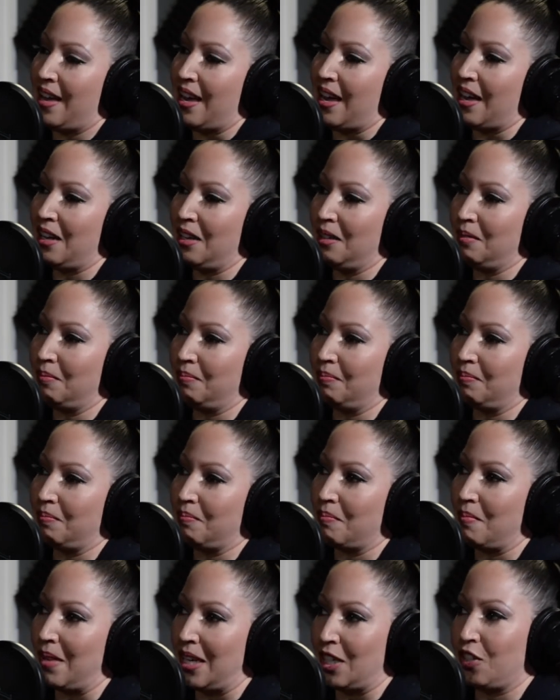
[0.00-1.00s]
um,
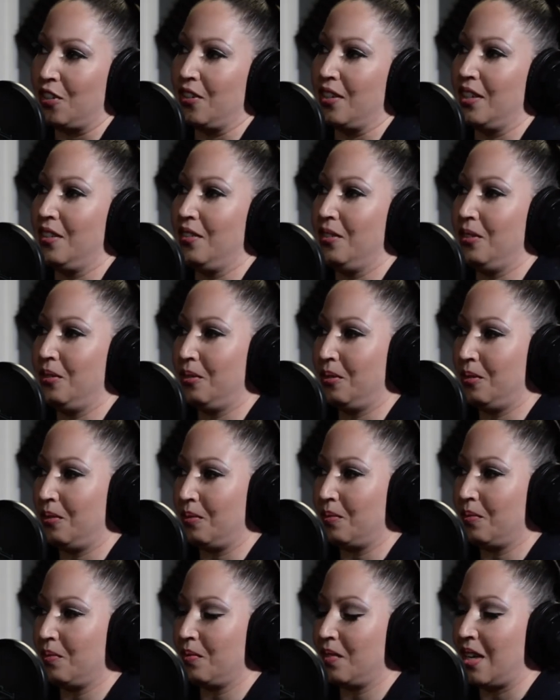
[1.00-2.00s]
make sure you,
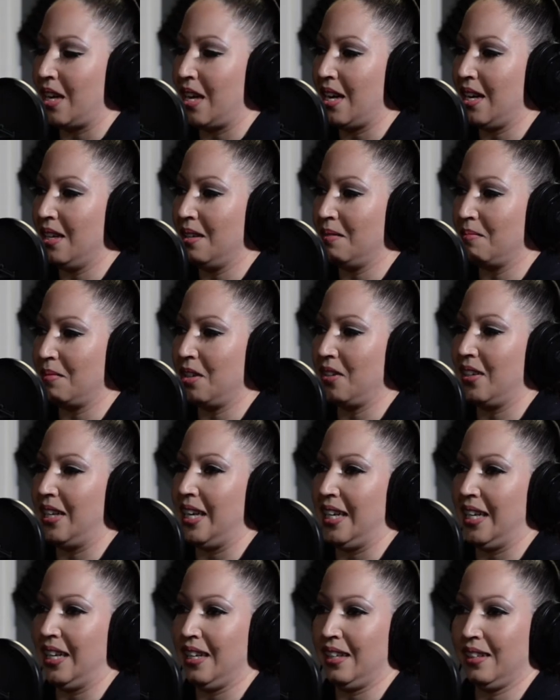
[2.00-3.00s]
um, you're
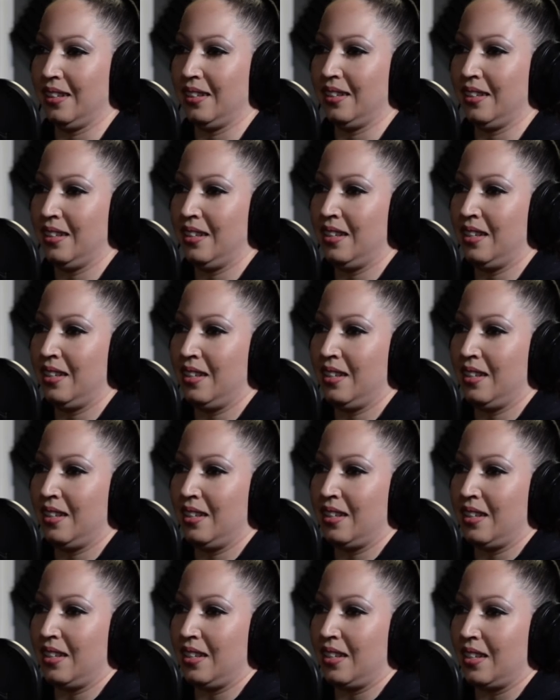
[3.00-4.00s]
getting,
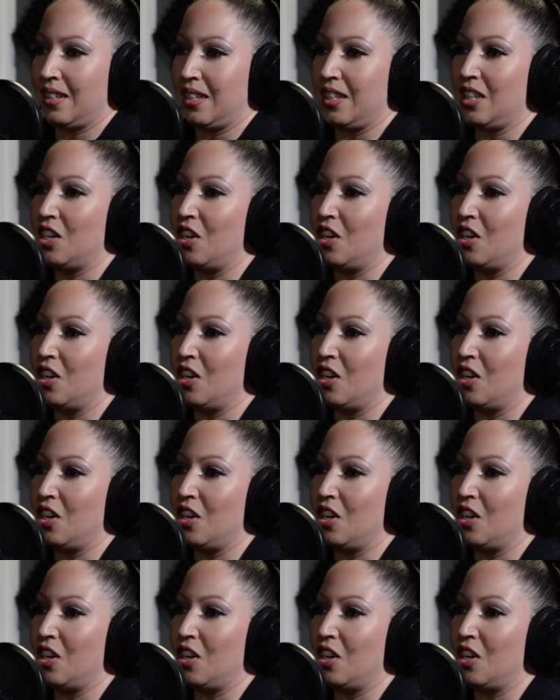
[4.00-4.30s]
you